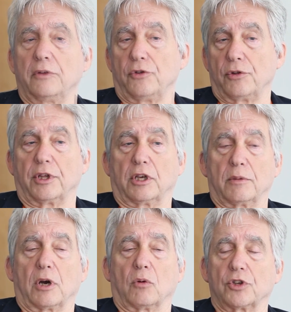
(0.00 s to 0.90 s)
If you
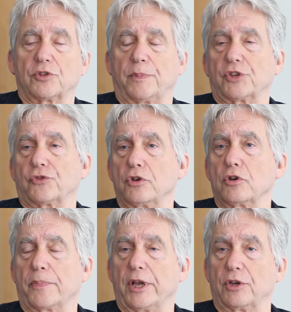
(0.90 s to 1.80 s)
think about what's best for
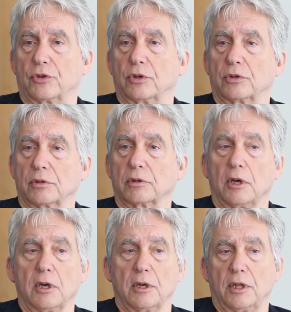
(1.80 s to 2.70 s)
your patients,
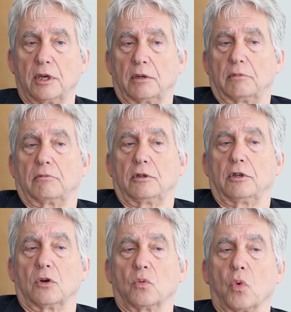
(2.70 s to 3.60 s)
then,
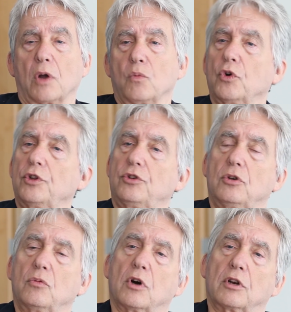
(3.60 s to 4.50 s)
you know, why
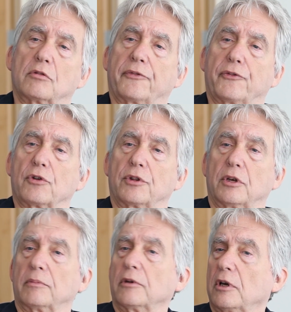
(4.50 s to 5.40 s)
wouldn't you want to refer
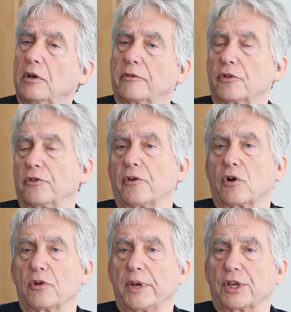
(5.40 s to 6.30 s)
them for the
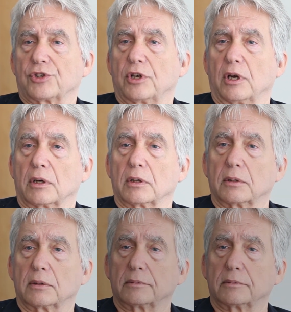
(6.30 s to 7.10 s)
very best care?